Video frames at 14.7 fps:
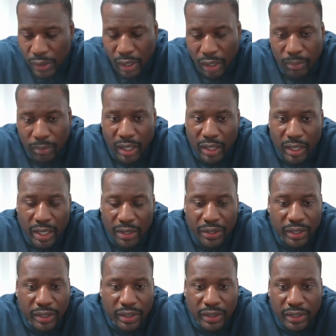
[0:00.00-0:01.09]
I
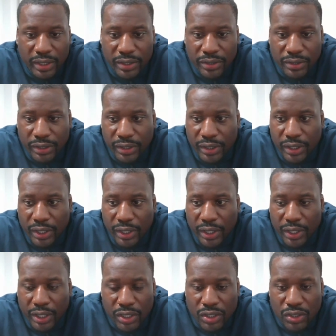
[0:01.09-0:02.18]
think Adisa,
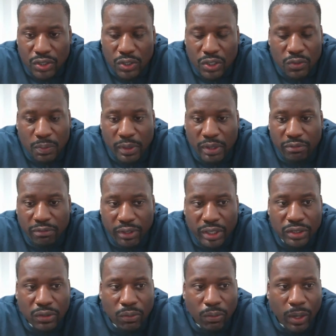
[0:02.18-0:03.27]
it's been
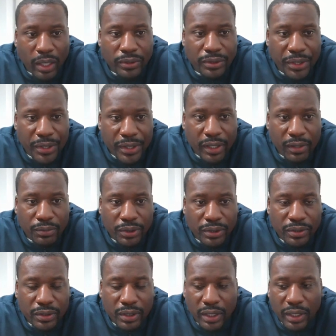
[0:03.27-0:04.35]
fun to watch him
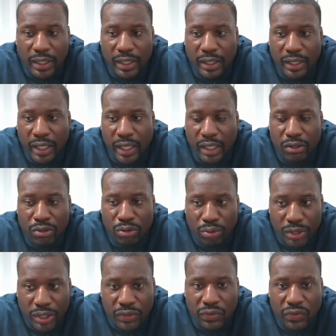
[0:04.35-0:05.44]
just
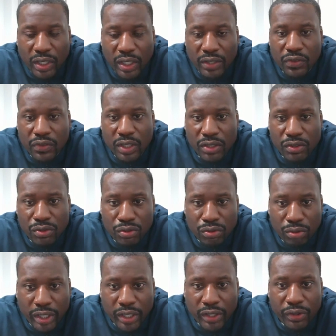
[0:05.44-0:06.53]
increase his
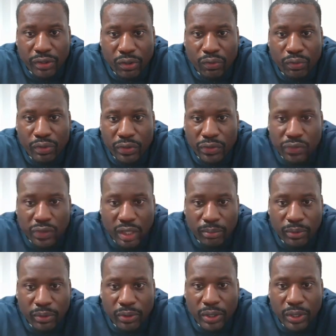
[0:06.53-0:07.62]
strength over the
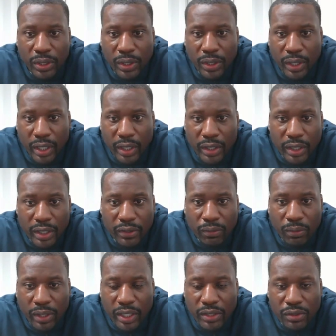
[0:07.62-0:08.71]
summer. And then the
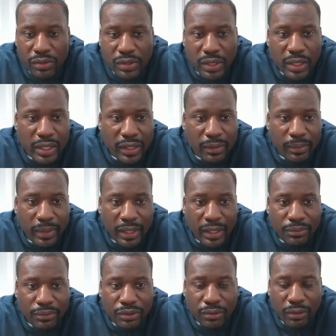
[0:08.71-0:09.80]
way you see him
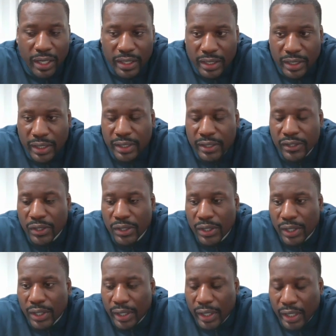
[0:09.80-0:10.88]
striking
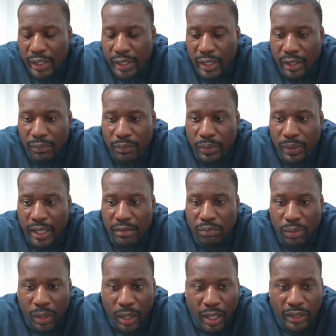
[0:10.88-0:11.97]
and
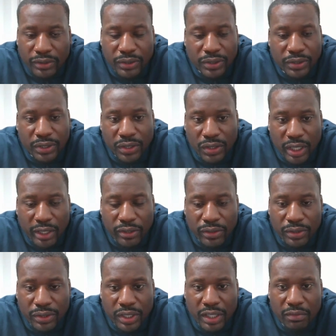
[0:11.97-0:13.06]
playing blocks, he
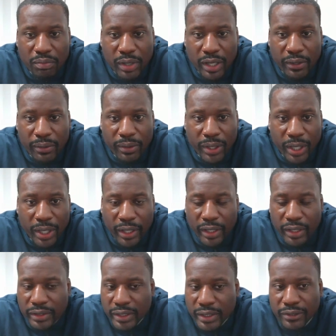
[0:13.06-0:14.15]
continues to get better there.
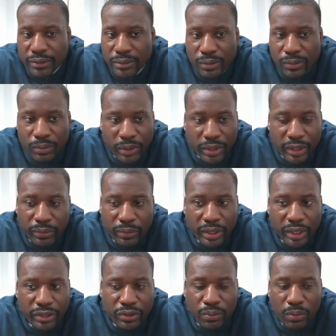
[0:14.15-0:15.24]
Adisa's a really,
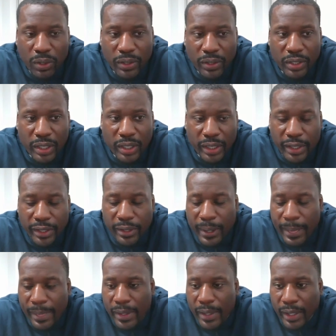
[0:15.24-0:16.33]
really smart kid.
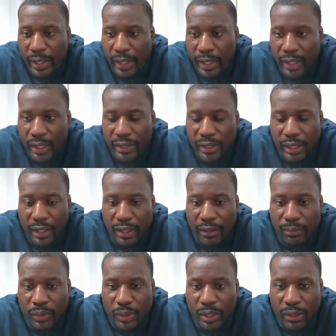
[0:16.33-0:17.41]
And,
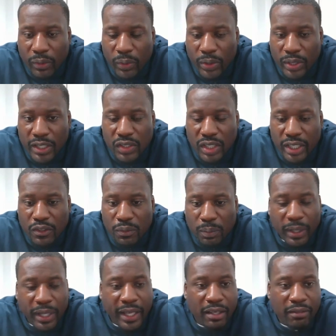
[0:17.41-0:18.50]
you know, he's
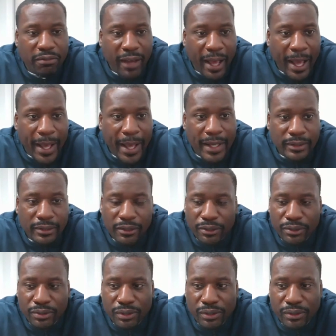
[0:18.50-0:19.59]
playing fast.
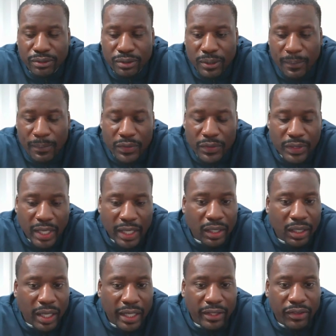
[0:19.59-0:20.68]
There's not a
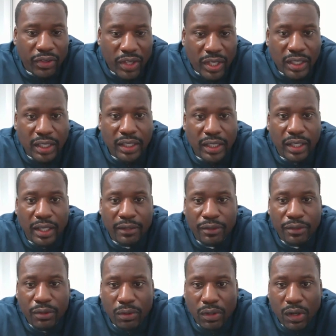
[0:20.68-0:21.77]
lot of thinking
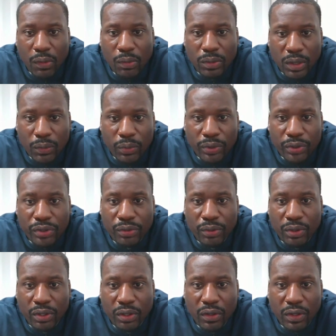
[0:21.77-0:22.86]
going on what we're
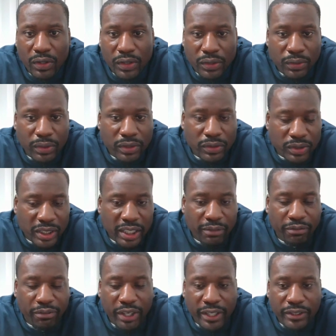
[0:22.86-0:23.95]
doing on
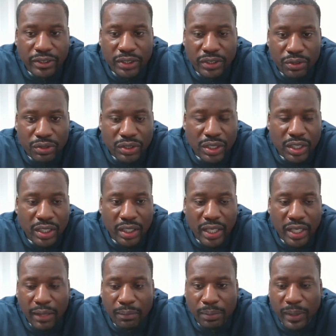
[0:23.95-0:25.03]
defense. And you see the
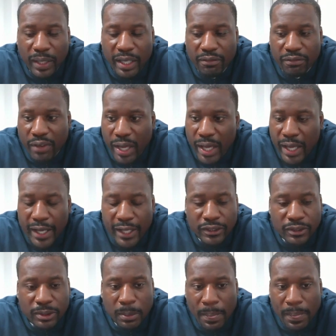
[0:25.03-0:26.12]
guy playing
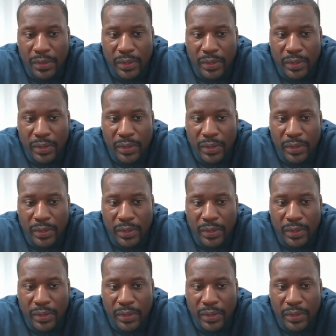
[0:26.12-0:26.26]
fast.